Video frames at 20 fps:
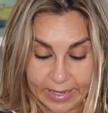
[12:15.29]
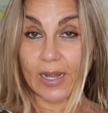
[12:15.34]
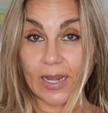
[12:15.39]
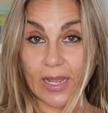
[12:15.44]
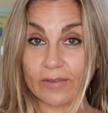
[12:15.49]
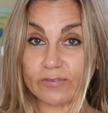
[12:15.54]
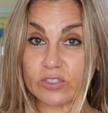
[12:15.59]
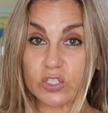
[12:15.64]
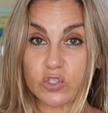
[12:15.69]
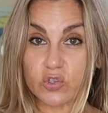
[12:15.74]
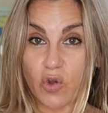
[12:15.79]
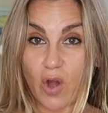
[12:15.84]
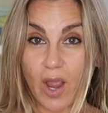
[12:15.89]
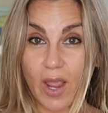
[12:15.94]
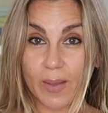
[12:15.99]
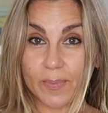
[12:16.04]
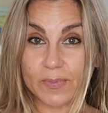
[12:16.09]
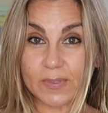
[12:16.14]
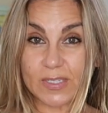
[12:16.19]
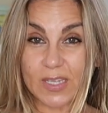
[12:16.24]
I love
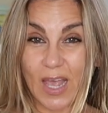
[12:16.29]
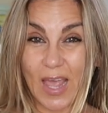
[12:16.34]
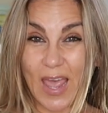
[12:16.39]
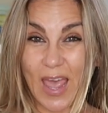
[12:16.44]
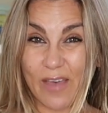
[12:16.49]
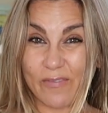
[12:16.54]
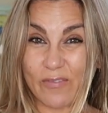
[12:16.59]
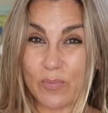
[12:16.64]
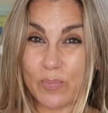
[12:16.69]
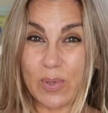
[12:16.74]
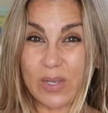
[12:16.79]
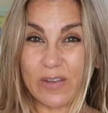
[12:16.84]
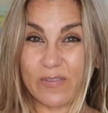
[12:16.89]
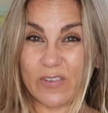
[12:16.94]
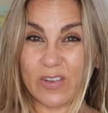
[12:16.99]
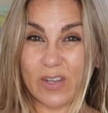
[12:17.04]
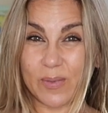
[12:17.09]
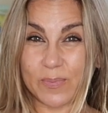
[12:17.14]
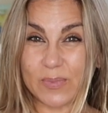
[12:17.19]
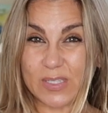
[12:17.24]
stripes. I have a bit of
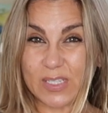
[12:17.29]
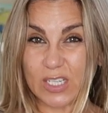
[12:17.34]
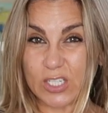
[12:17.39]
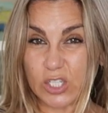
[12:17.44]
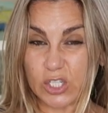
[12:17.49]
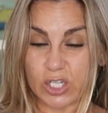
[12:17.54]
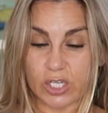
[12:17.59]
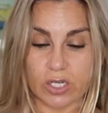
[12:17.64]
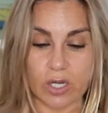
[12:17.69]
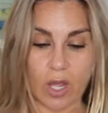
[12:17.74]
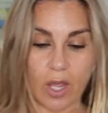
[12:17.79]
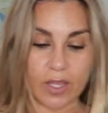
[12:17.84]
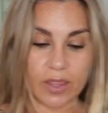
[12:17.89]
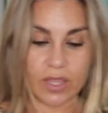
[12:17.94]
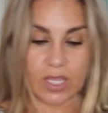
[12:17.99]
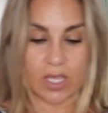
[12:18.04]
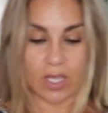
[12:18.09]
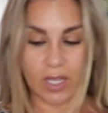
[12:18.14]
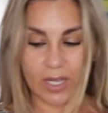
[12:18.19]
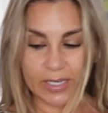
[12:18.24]
an obsession. I
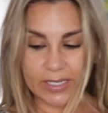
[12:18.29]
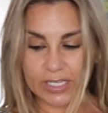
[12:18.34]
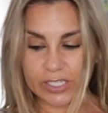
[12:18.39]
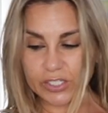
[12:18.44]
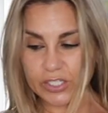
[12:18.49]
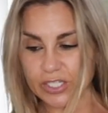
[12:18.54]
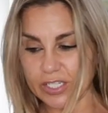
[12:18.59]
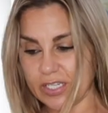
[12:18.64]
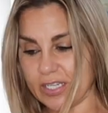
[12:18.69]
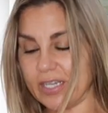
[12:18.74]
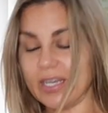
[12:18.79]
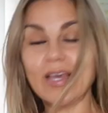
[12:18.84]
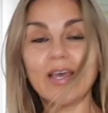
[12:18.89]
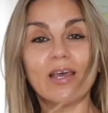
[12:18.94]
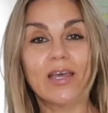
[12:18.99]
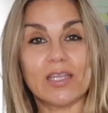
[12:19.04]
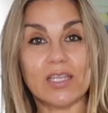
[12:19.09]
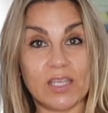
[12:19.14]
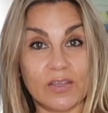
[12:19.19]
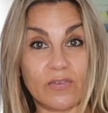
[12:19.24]
think I need to
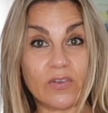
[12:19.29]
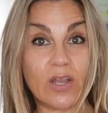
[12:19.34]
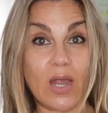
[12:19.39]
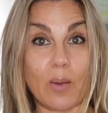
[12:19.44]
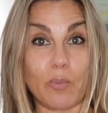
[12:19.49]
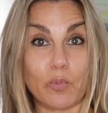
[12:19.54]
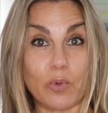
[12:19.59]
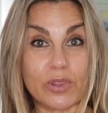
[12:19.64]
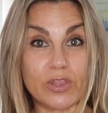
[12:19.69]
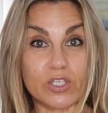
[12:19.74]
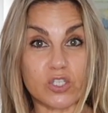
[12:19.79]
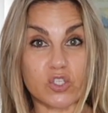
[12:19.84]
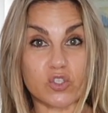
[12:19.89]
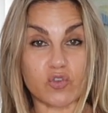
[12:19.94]
give it up with the